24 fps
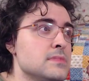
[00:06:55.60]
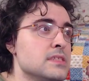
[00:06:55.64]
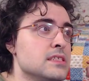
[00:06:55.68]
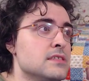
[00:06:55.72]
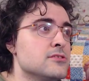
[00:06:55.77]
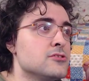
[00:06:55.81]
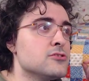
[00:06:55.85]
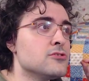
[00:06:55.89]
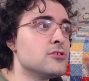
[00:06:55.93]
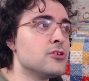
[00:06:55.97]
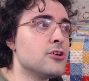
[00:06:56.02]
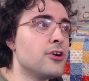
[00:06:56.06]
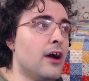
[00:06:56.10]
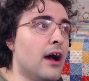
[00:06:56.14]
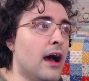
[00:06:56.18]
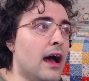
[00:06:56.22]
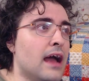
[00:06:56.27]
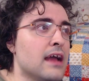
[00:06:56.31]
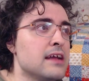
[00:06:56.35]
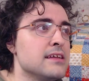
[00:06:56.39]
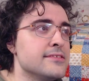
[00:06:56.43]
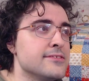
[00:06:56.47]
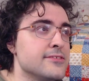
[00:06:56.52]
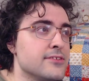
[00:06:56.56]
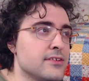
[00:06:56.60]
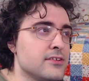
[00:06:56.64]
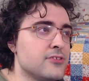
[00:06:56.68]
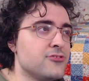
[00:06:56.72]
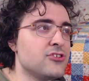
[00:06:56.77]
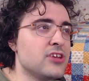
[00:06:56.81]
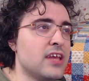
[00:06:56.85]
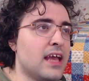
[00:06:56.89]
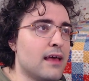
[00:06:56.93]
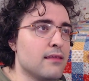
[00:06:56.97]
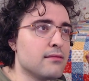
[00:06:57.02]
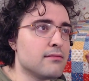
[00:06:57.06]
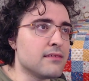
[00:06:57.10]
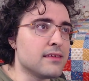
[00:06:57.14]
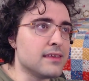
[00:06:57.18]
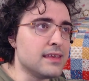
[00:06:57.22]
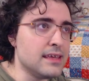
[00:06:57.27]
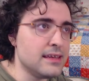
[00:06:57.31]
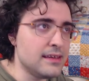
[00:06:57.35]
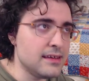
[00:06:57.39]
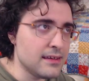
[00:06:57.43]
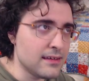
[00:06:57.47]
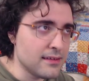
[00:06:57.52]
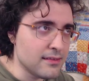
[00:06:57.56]
So her eyes, she has
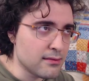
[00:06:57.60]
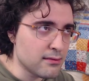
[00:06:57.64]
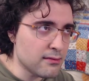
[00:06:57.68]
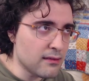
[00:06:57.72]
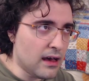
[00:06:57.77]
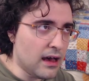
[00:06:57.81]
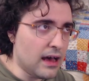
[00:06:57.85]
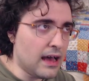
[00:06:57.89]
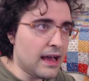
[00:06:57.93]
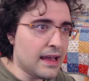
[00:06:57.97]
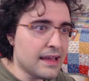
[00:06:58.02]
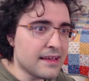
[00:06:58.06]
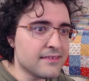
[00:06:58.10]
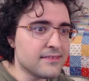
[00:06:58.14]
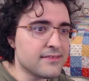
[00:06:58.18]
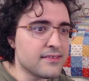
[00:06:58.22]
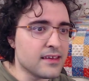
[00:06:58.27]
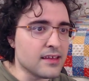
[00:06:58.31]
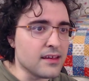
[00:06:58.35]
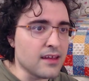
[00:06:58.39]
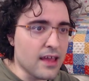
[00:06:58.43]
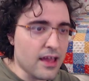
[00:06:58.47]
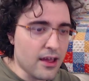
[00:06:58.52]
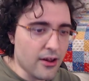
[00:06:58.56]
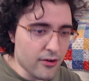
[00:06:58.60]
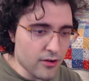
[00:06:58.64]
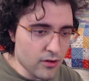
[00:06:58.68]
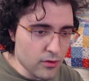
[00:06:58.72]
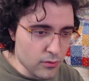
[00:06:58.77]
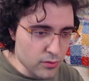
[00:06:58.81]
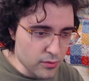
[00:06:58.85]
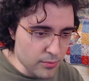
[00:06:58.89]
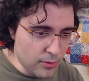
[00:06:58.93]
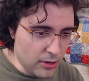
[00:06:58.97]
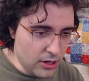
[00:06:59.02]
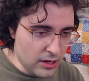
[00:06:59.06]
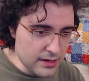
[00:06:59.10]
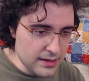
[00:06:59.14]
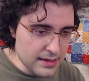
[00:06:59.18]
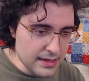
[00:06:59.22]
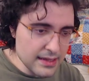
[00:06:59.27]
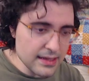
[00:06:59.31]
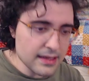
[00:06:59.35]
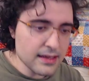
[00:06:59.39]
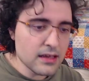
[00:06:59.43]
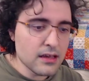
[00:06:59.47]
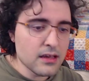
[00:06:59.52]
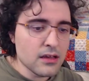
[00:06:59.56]
Gideon's eyes in Harrow's
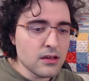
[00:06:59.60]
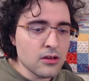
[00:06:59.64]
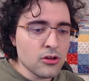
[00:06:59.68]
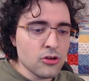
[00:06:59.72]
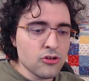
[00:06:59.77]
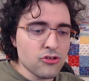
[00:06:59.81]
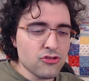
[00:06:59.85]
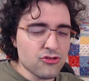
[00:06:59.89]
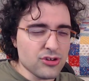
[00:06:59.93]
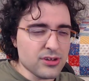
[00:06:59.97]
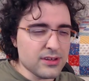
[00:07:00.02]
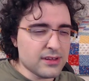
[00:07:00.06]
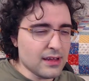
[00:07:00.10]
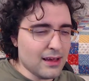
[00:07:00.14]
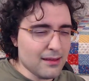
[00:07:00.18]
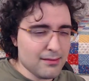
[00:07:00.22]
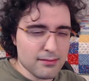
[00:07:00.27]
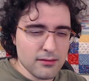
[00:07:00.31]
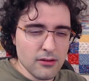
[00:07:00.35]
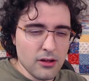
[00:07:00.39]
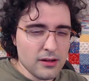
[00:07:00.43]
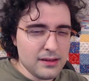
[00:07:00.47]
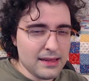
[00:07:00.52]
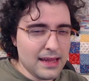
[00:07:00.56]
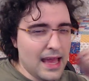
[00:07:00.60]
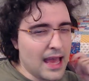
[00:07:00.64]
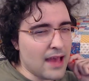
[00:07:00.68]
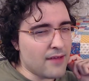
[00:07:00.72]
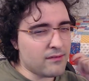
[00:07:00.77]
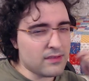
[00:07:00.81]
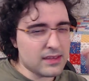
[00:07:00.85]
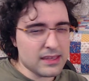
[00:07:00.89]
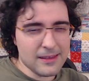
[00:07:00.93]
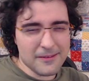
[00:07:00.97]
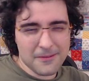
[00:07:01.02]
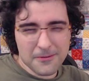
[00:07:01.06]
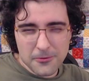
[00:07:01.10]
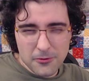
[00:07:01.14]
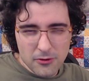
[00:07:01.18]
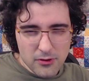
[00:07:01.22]
body. She does not have either